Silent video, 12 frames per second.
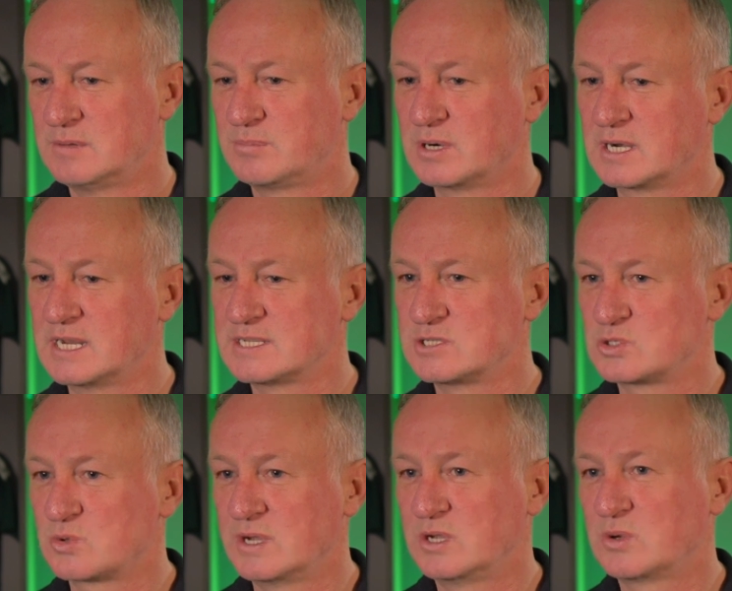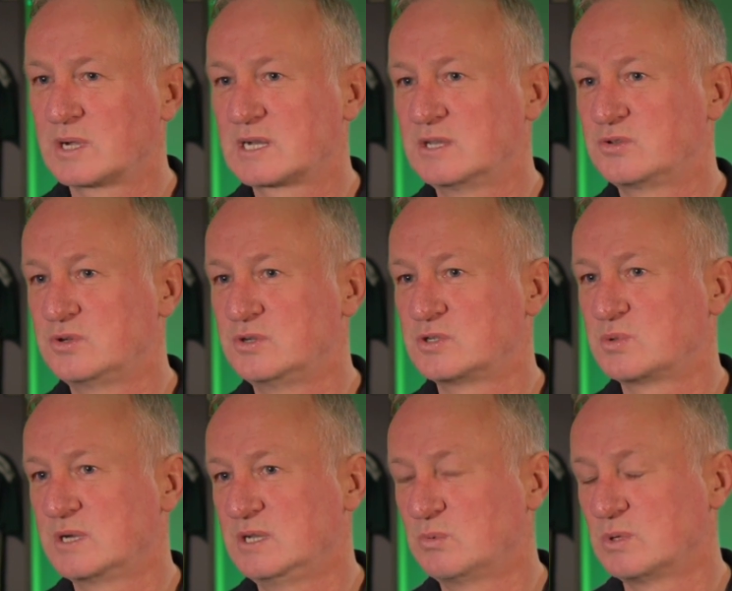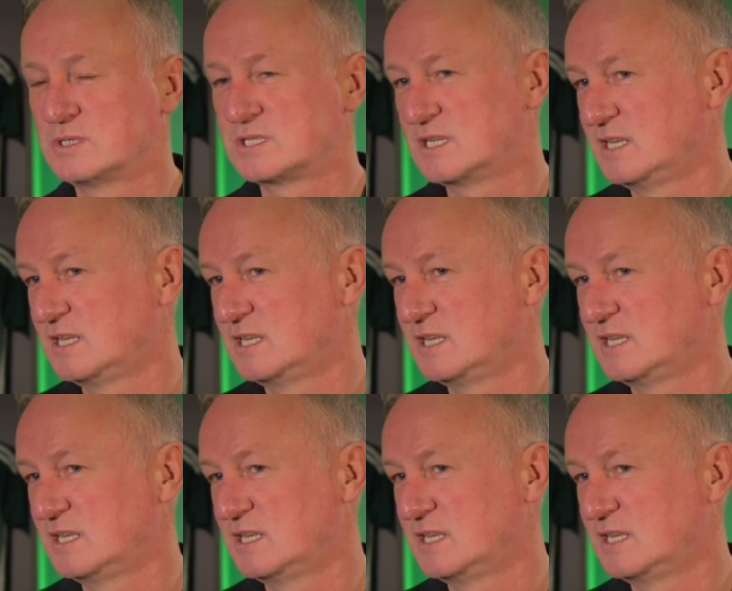progresses quite quickly through your 21s